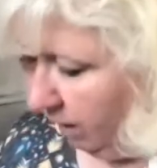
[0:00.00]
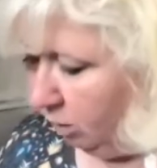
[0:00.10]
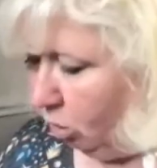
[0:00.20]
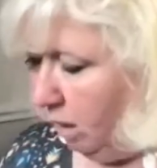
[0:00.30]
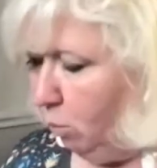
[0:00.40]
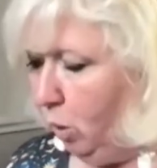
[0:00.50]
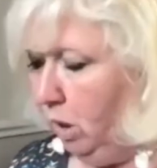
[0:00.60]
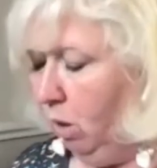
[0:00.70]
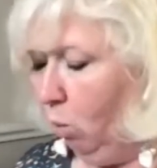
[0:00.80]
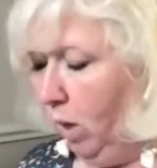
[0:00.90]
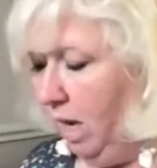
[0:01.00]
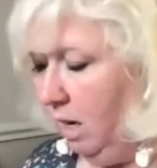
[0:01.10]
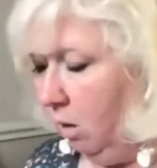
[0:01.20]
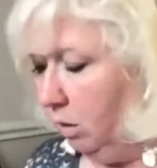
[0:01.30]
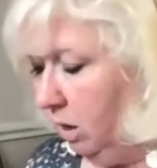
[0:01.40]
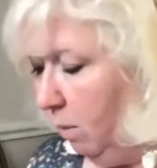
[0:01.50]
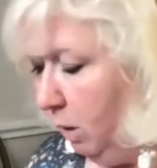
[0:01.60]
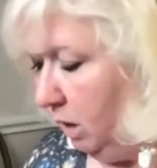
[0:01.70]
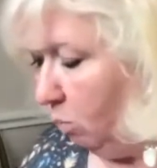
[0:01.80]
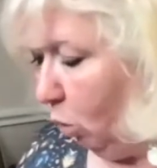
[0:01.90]
if I tried putting a red on
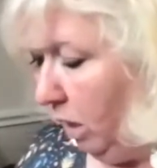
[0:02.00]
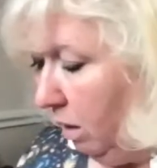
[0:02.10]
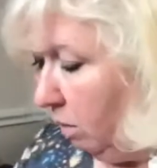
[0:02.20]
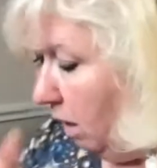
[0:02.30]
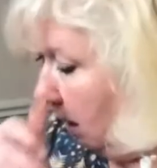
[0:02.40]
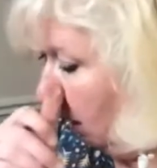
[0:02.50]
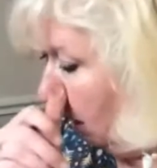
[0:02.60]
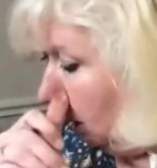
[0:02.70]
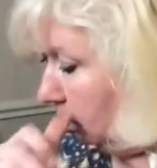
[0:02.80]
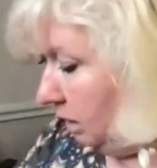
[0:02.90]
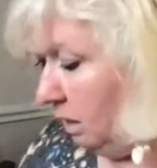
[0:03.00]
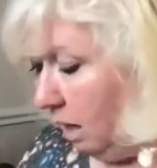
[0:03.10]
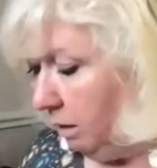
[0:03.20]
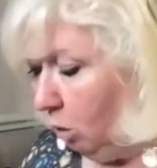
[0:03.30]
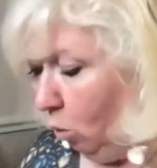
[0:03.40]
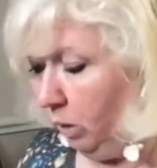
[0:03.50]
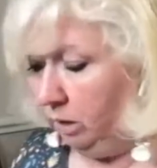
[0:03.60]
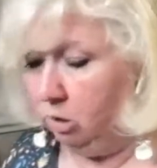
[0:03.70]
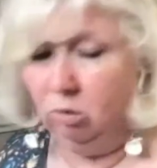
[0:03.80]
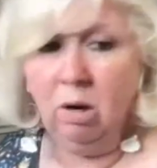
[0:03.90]
top of this brown, it's not
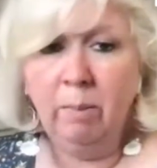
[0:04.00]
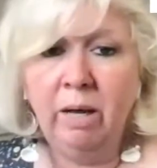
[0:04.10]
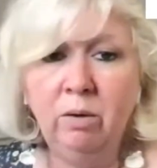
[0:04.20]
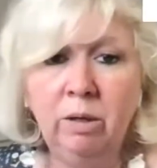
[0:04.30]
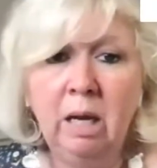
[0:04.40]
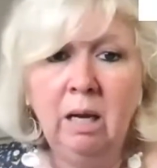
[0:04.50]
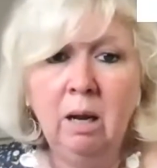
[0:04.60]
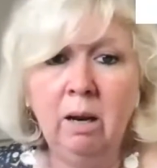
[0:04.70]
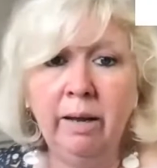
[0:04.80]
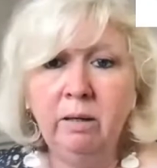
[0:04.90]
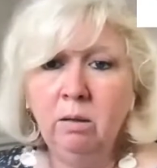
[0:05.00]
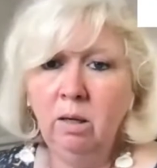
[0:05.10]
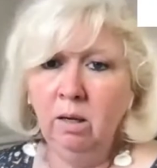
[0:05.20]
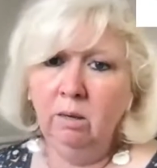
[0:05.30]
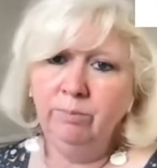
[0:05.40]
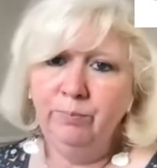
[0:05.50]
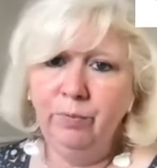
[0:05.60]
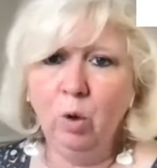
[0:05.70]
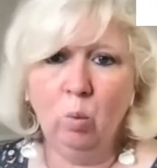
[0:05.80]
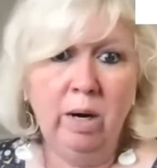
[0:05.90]
going to come out looking like
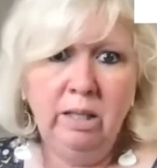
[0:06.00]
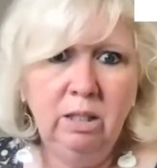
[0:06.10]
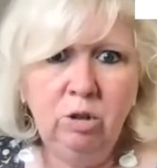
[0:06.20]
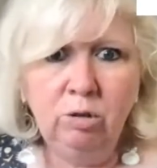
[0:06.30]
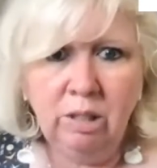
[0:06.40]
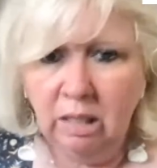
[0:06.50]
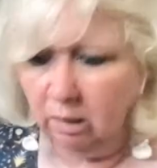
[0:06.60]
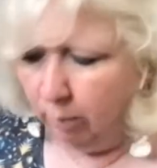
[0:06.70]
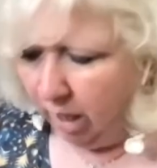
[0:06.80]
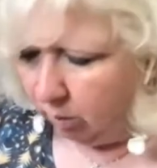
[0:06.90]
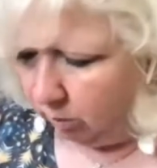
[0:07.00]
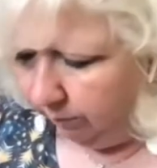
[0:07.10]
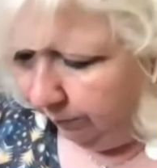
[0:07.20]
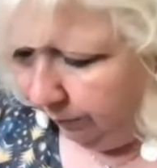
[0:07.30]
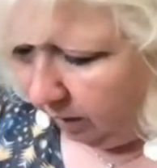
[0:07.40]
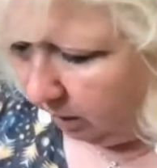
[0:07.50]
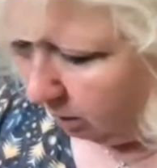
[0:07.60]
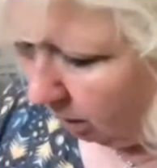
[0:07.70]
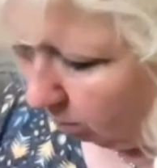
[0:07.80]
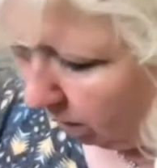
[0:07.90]
the red that you see in the bottle.
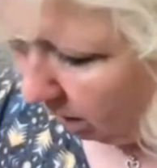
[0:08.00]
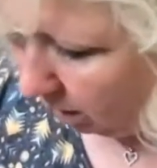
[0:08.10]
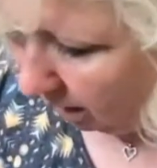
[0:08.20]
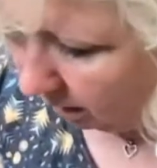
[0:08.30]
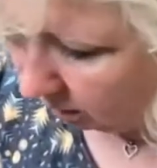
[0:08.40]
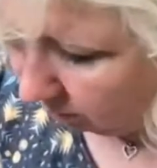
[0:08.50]
It's going to be a